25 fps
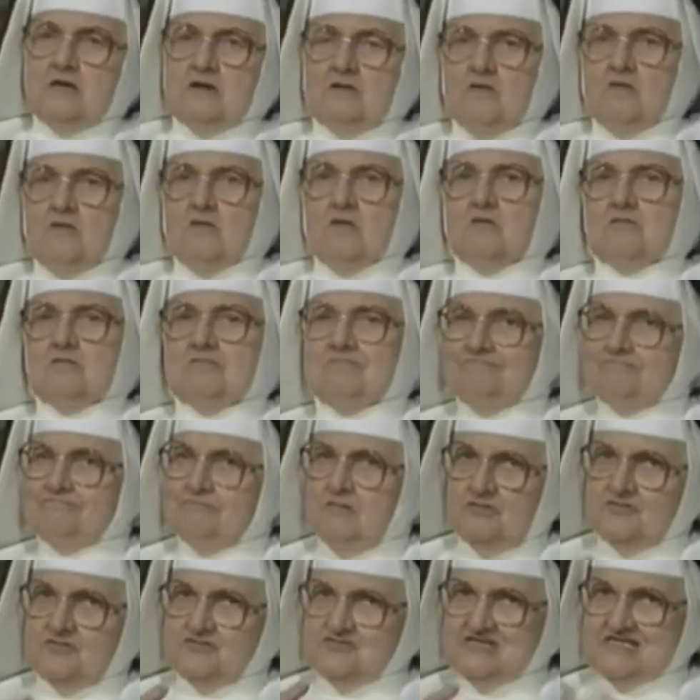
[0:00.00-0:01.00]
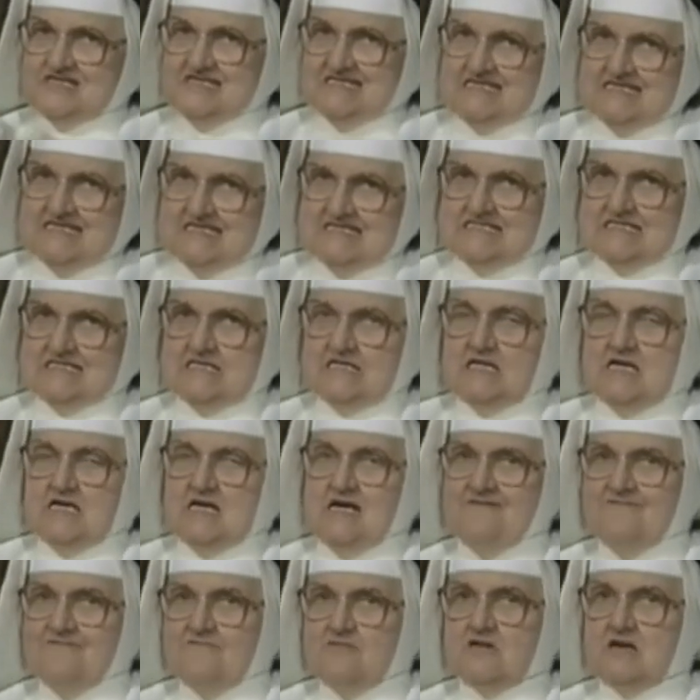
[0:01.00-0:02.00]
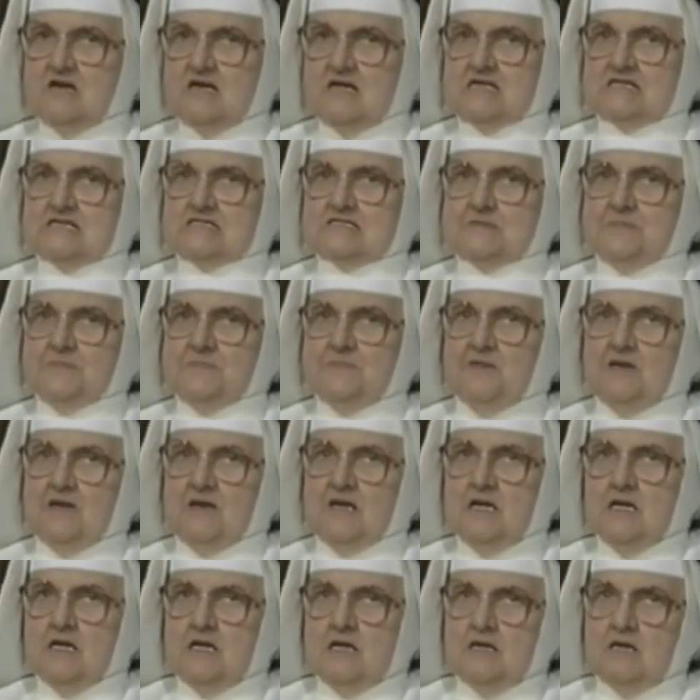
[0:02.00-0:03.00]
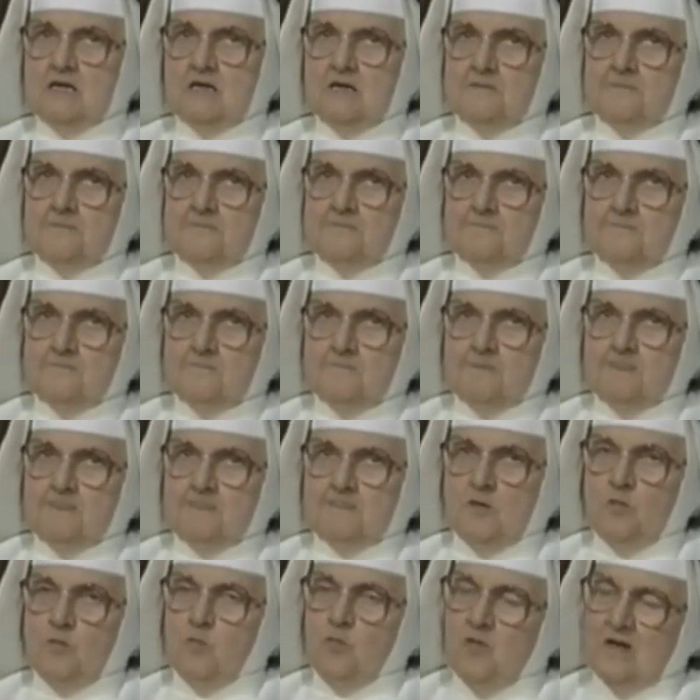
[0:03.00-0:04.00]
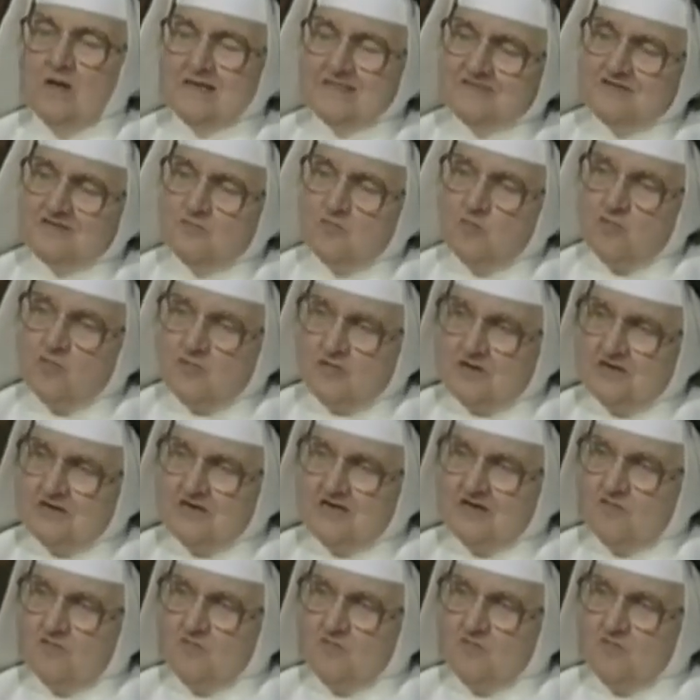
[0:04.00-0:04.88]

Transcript: or or Jacinta ever explain what the warning